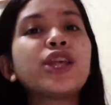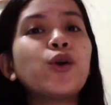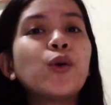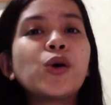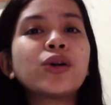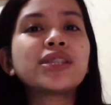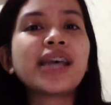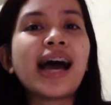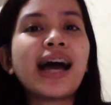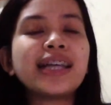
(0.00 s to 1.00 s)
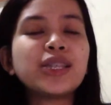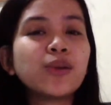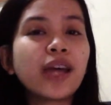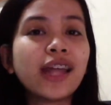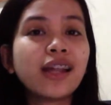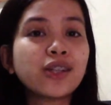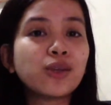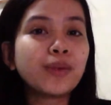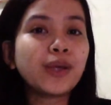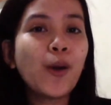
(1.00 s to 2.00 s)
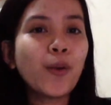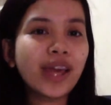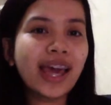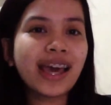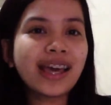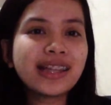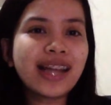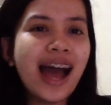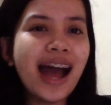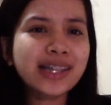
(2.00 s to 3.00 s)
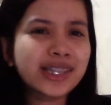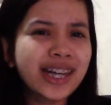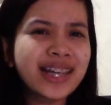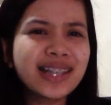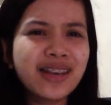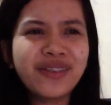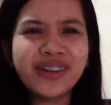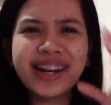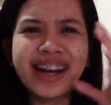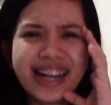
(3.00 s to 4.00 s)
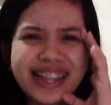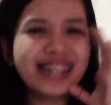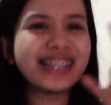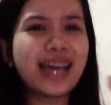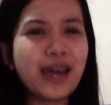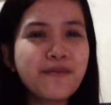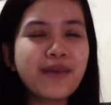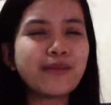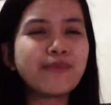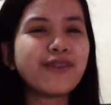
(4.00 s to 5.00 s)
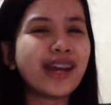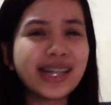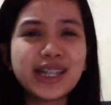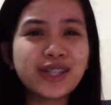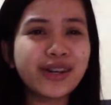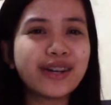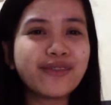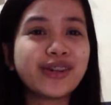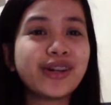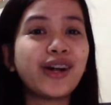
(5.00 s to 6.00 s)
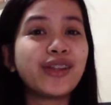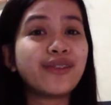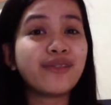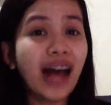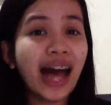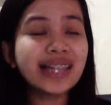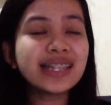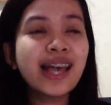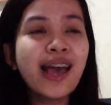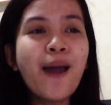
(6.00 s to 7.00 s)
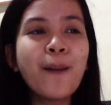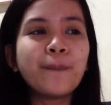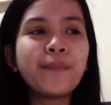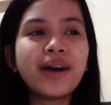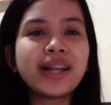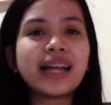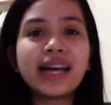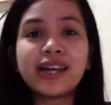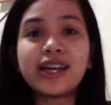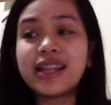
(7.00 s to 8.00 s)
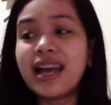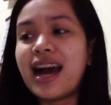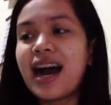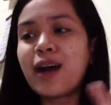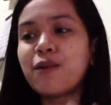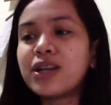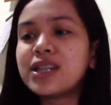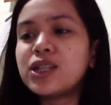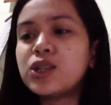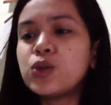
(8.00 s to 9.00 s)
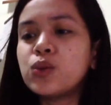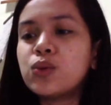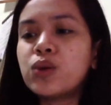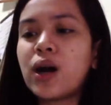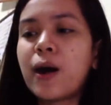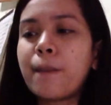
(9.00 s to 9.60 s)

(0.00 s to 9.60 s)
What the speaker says: Yung sa It's Okay Not to Be Okay na actress, I forgot her name, I'm very sorry for all the fans, but ayun, I wanted to